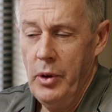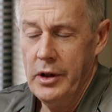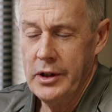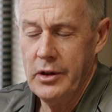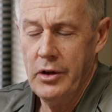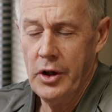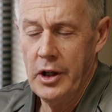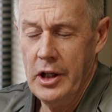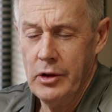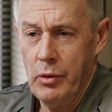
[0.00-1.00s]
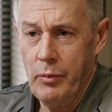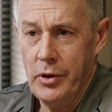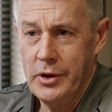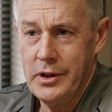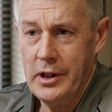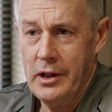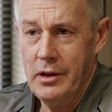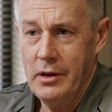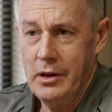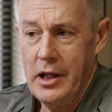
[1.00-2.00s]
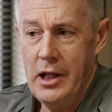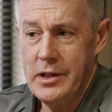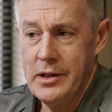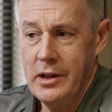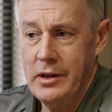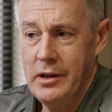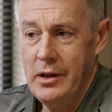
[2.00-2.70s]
When I was diagnosed with prostate cancer,